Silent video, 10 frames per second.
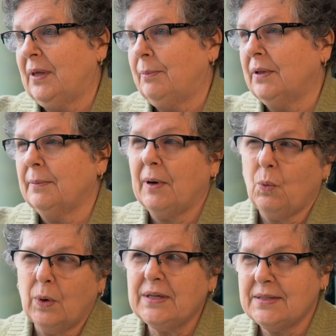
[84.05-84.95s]
people
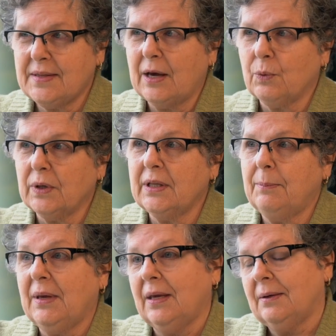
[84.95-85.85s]
about what does that really
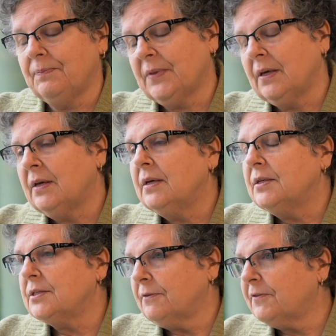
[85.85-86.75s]
mean.
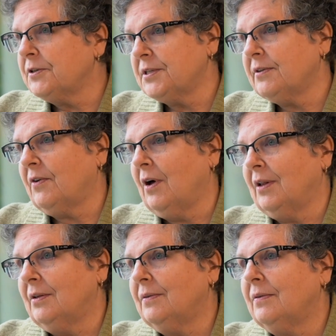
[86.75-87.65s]
So first of
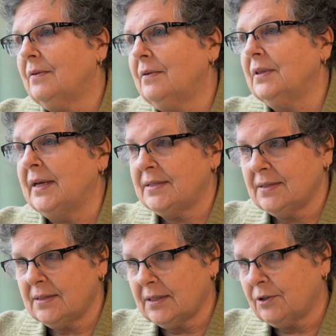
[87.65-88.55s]
all,
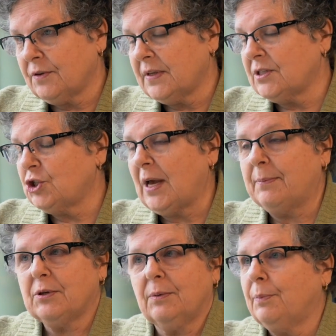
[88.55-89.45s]
licensed under this
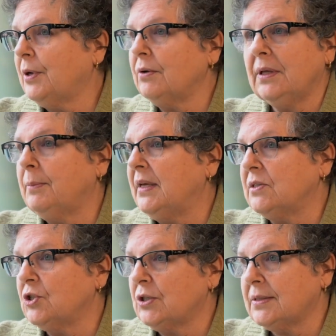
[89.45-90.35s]
chapter purely
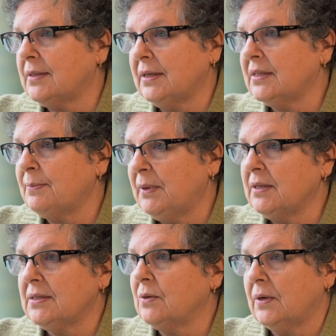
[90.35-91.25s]
means just that it's
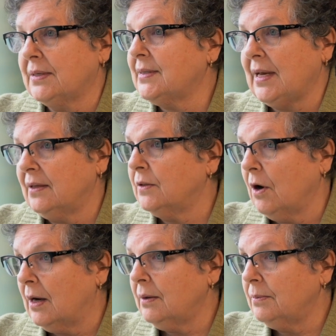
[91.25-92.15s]
Minnesota state
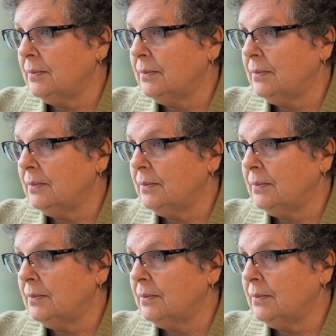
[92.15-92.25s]
law.